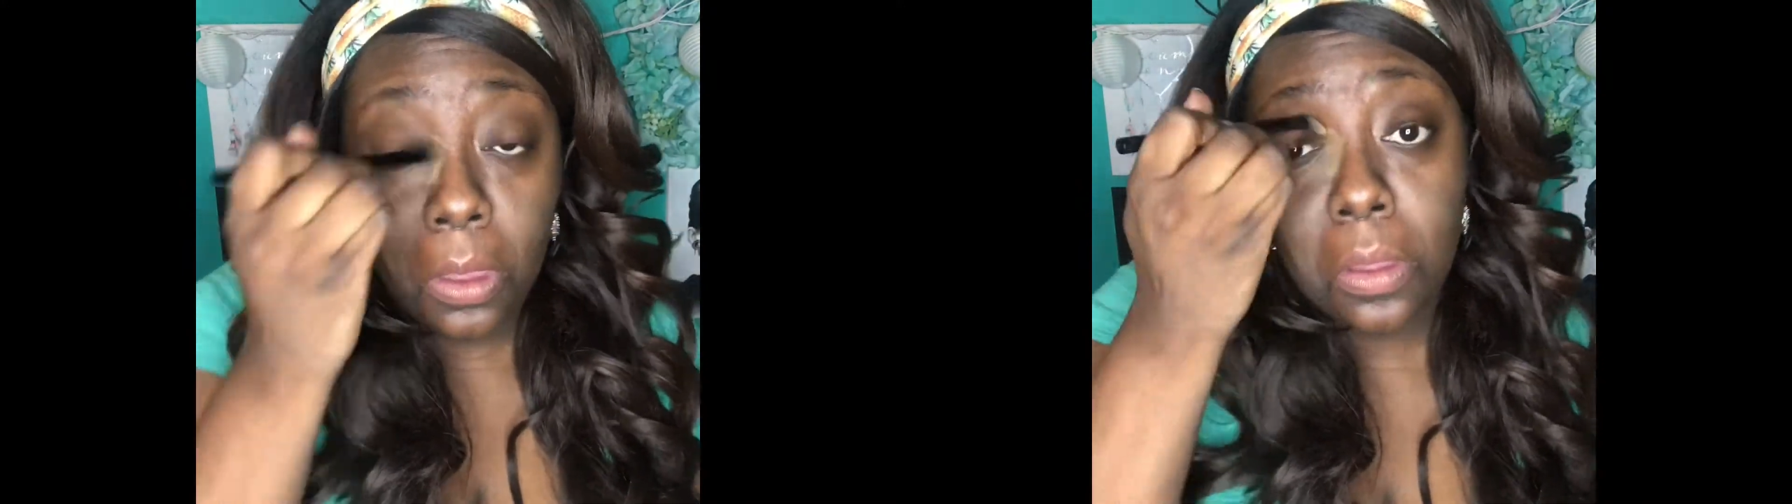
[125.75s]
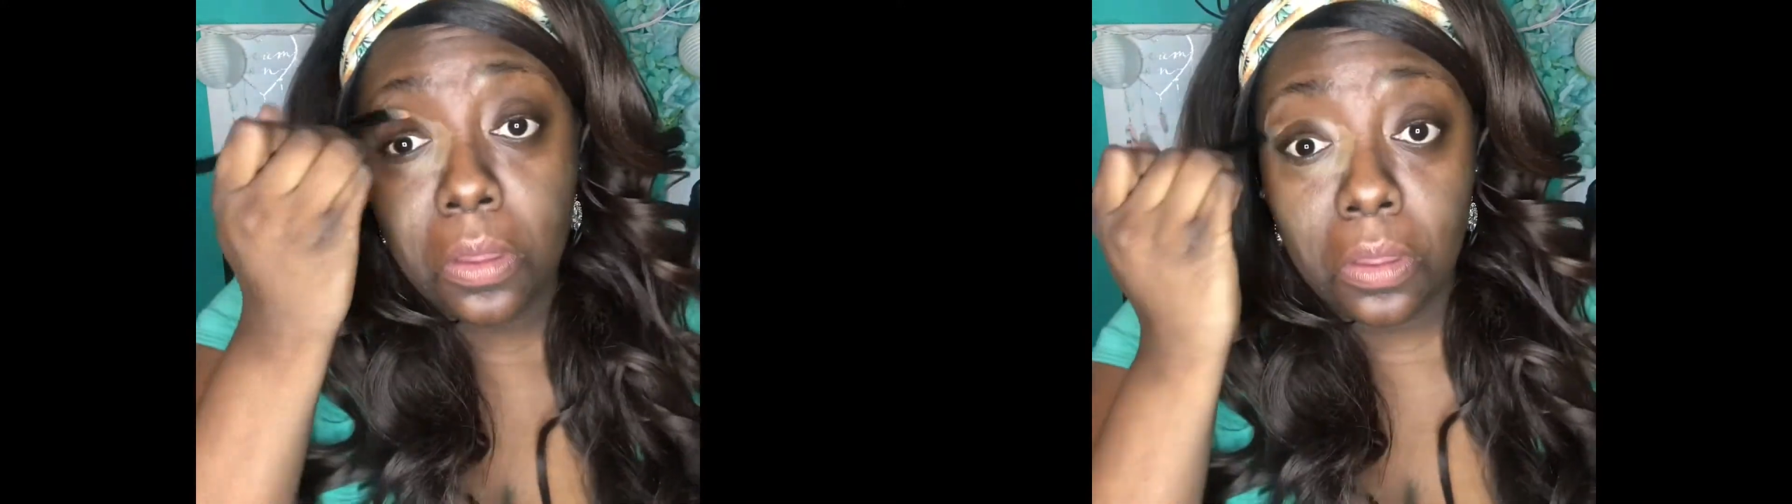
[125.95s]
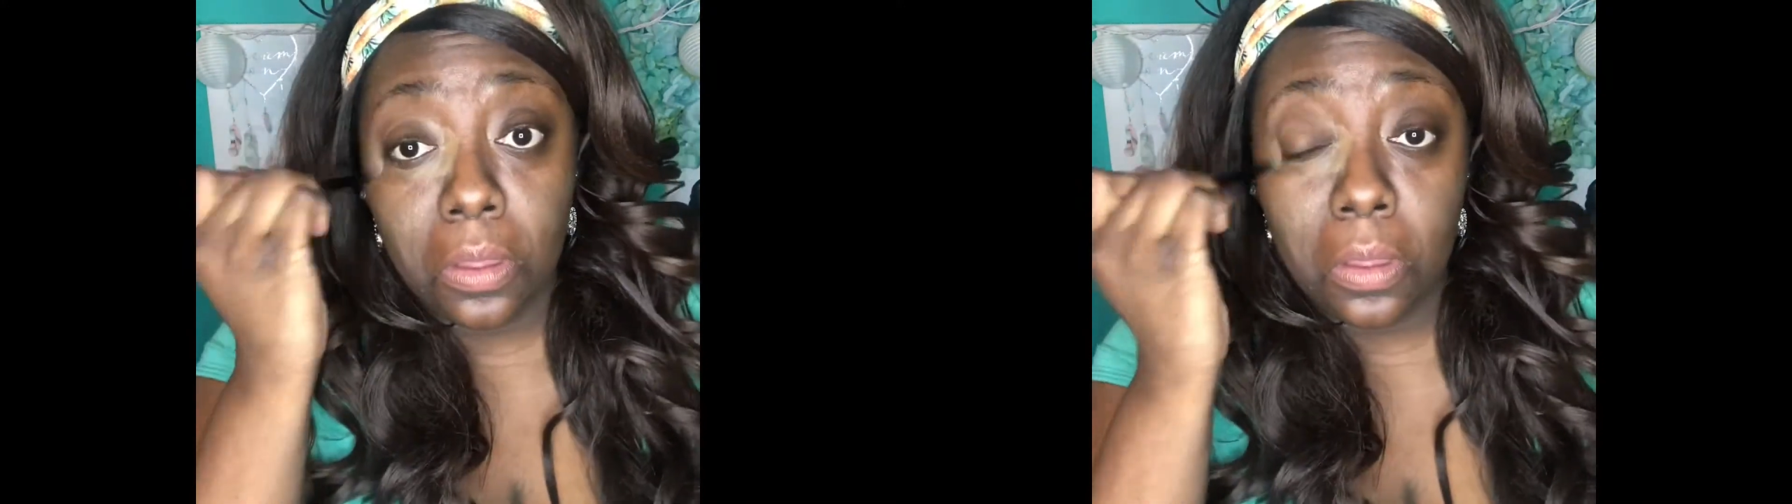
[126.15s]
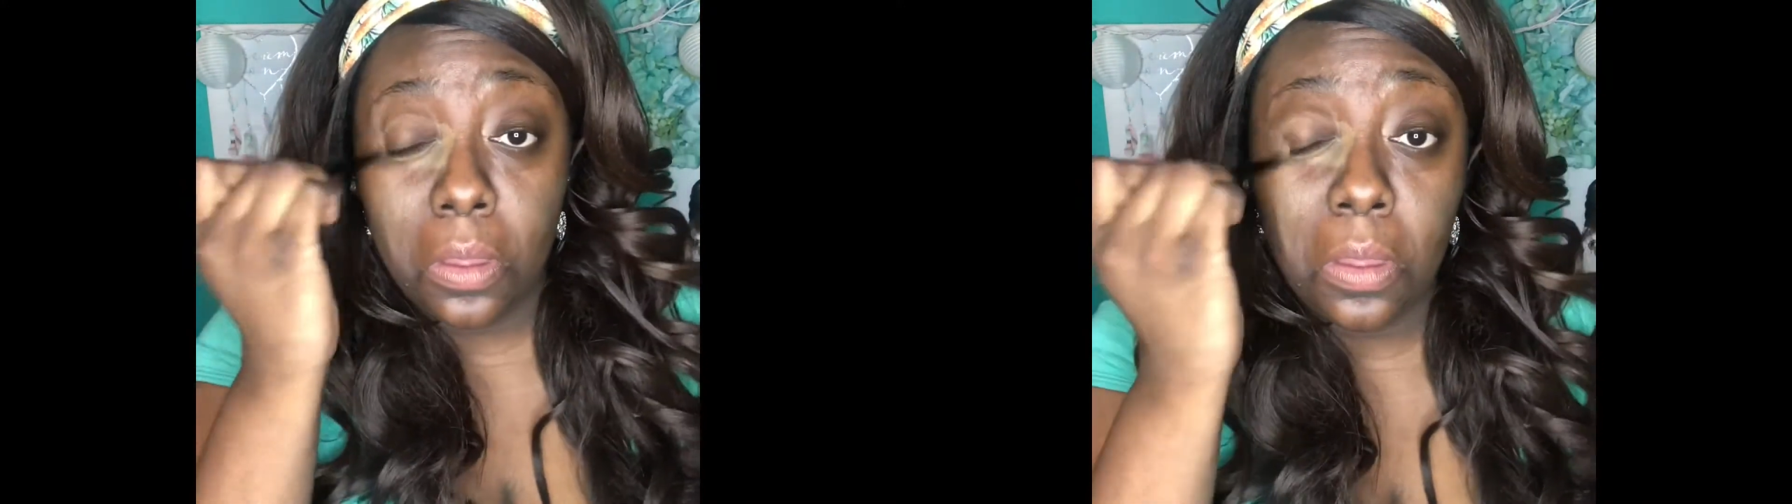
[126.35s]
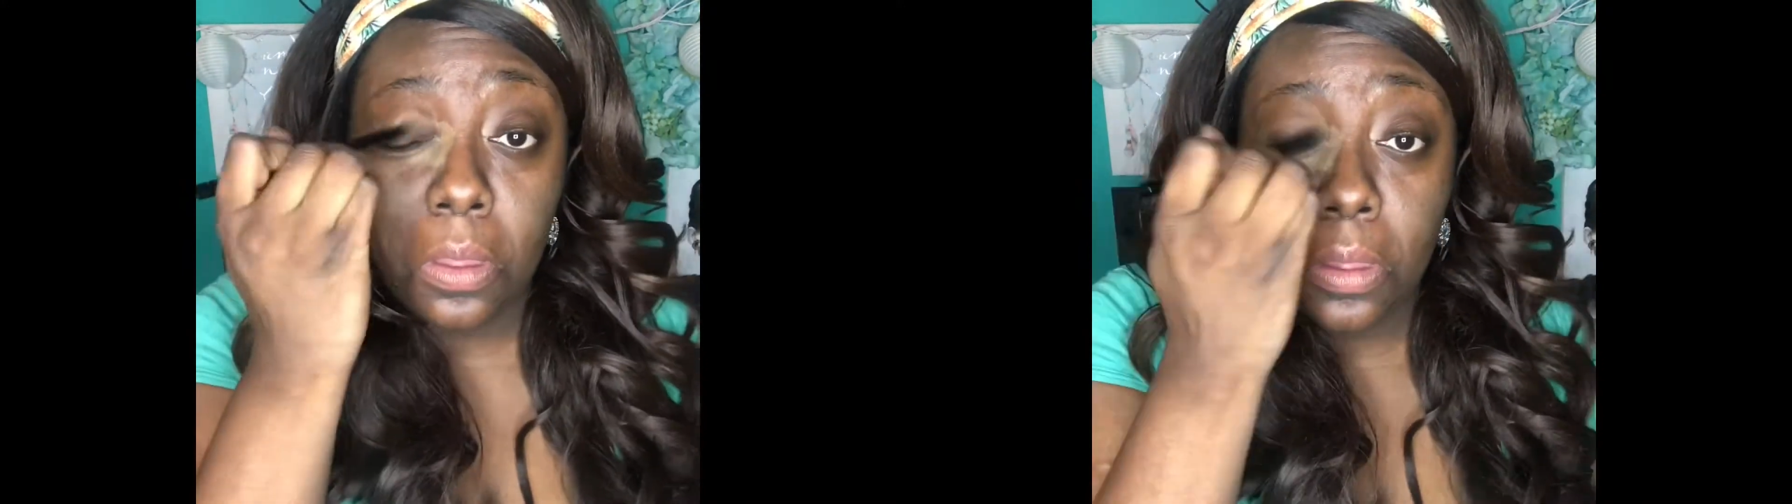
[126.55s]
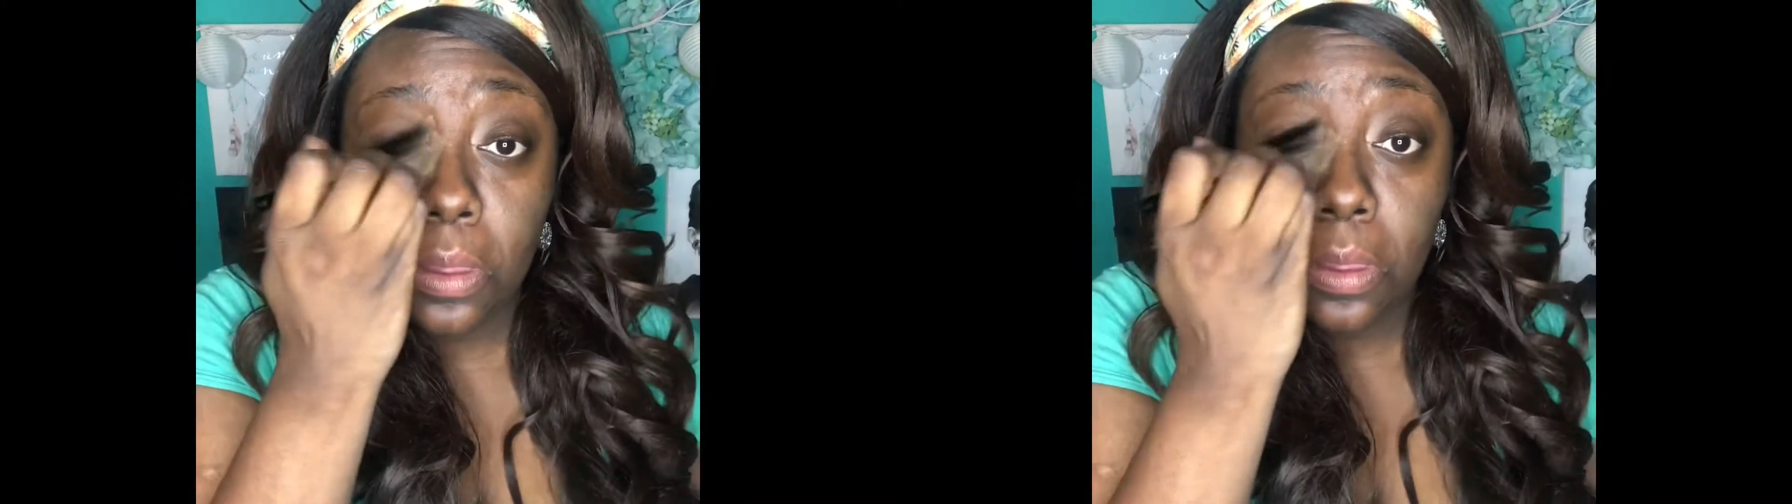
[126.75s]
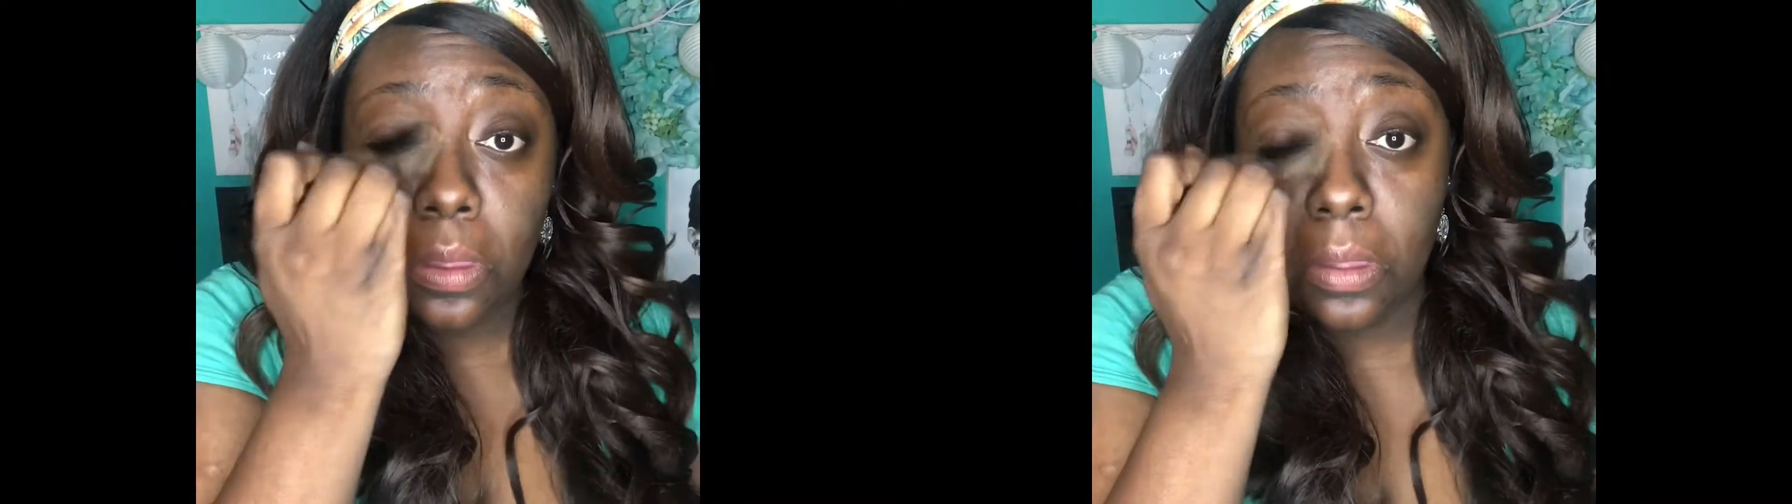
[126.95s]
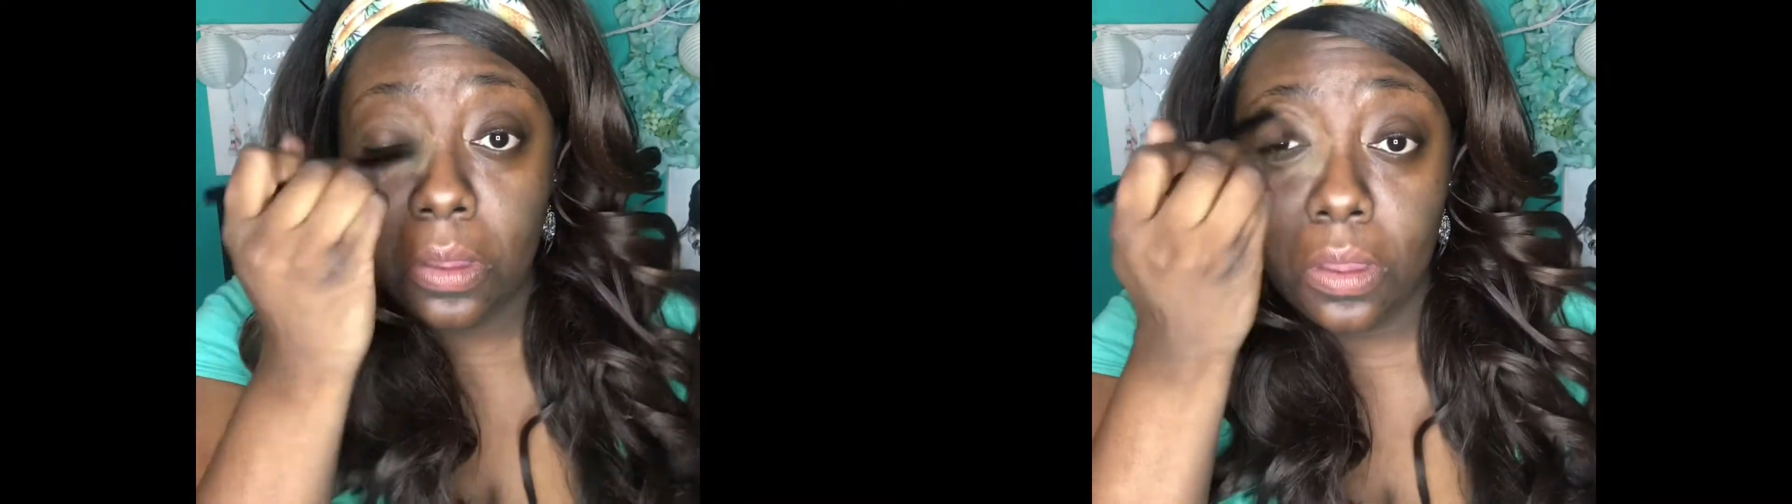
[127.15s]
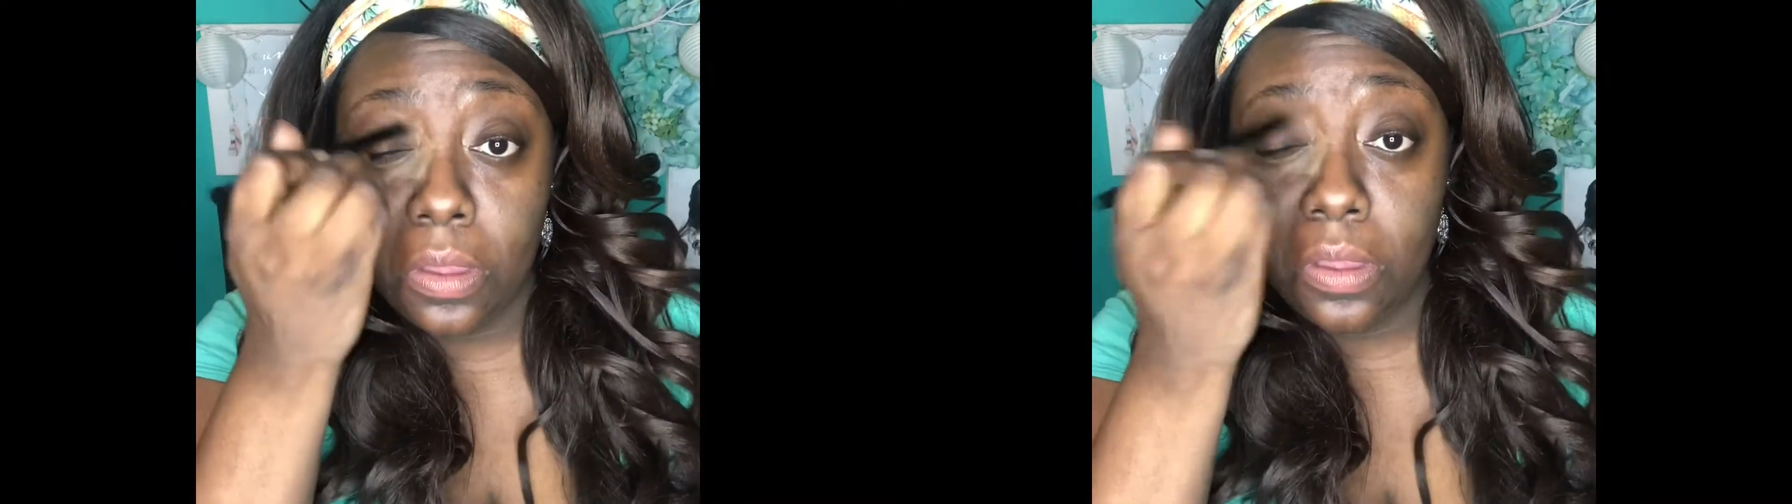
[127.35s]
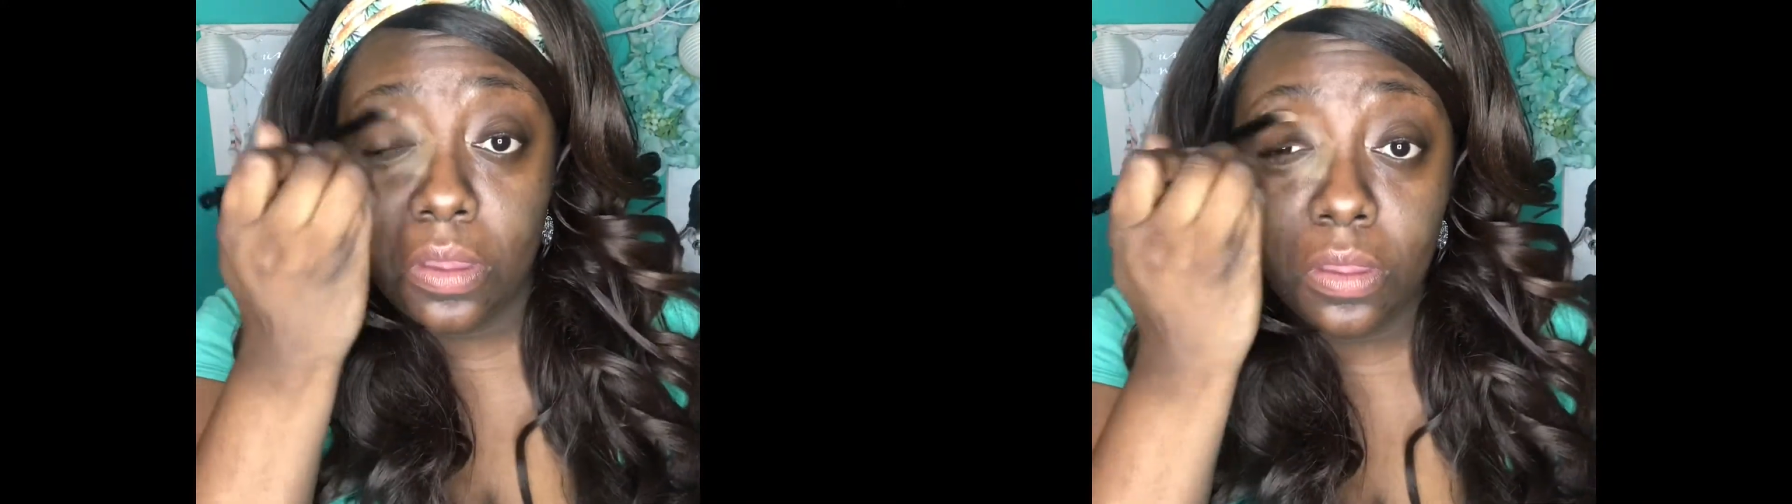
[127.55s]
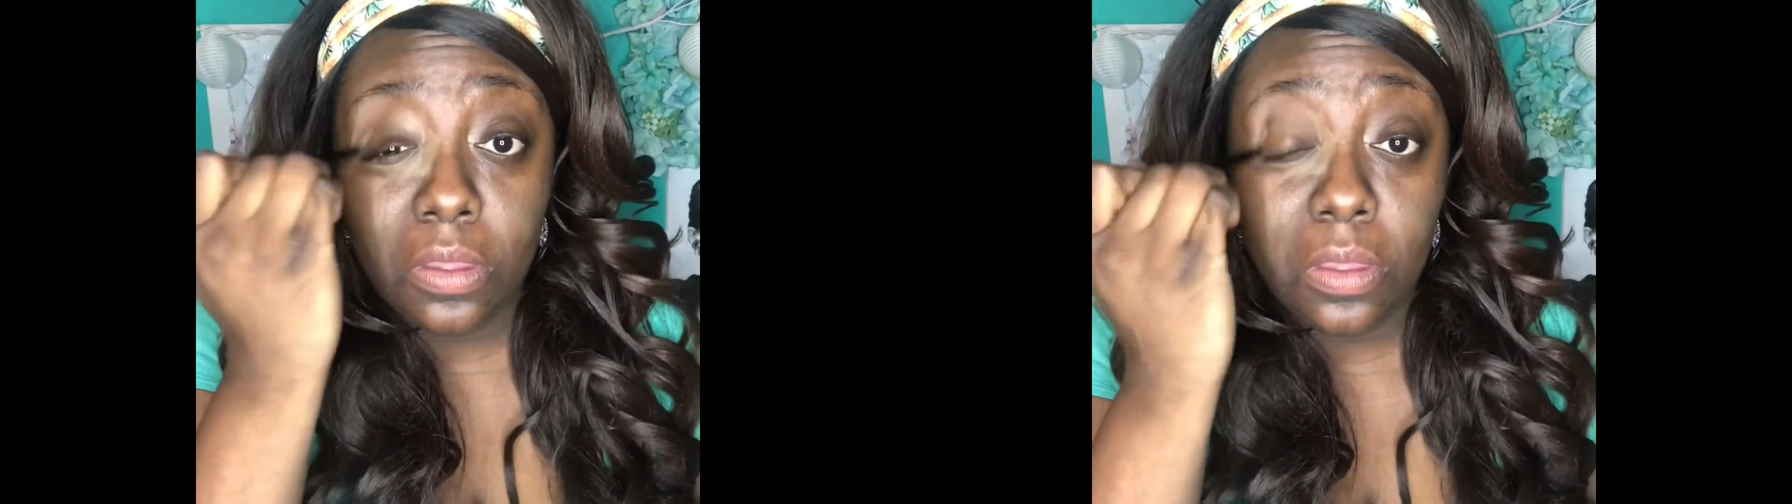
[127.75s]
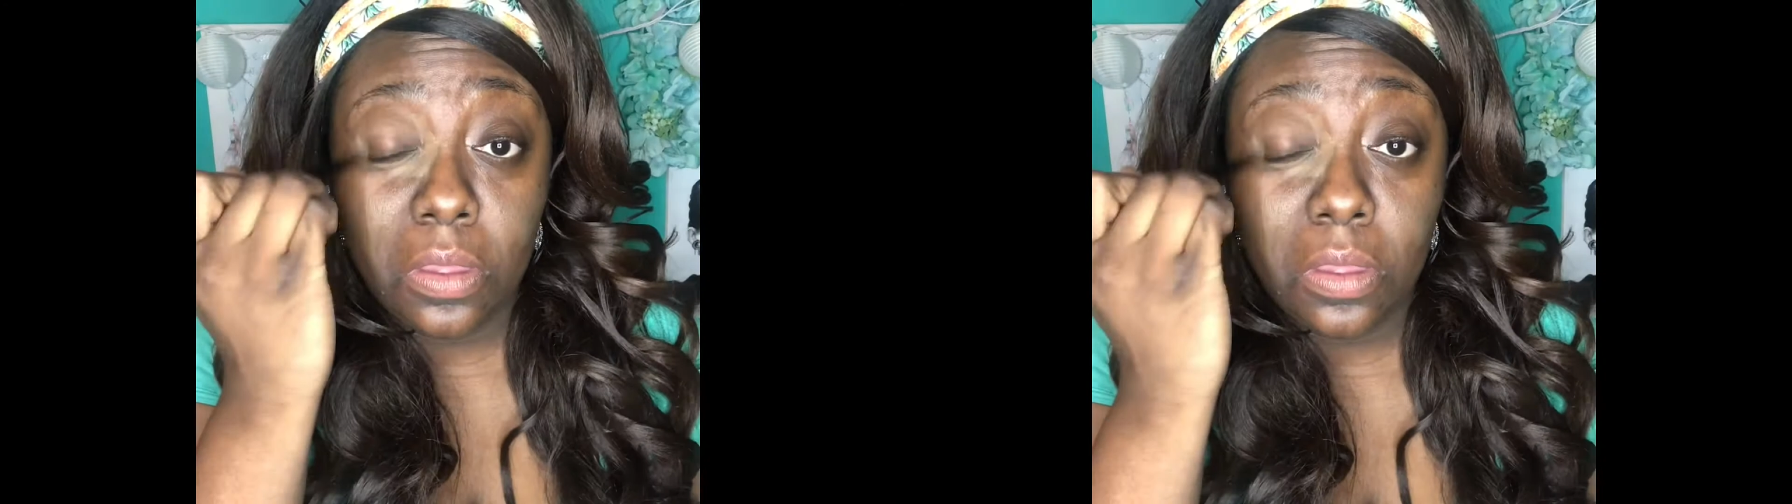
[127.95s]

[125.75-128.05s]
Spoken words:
these acne blemishes.